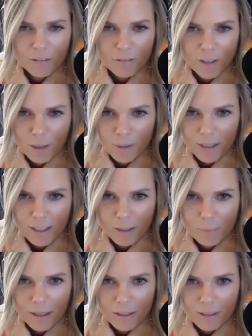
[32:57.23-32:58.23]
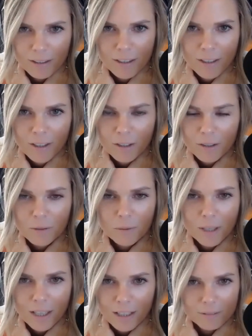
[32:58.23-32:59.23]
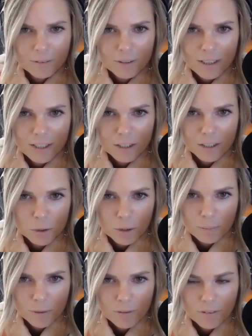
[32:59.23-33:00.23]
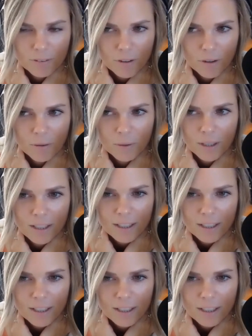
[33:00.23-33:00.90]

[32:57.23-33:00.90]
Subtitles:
your family any better. You can't really contribute. So